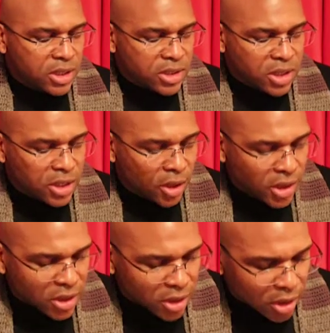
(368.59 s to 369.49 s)
She
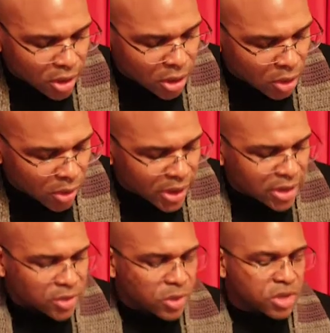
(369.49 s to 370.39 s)
girdeth her
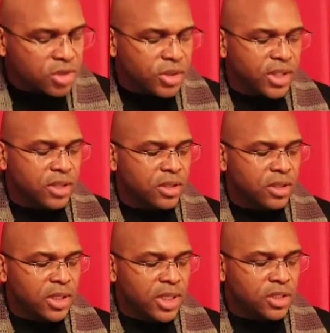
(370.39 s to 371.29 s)
loins with strength
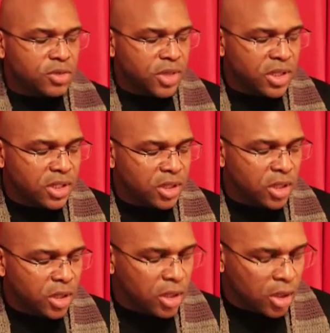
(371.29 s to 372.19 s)
and
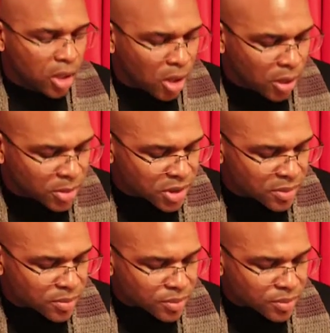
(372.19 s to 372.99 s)
strengthen her arms.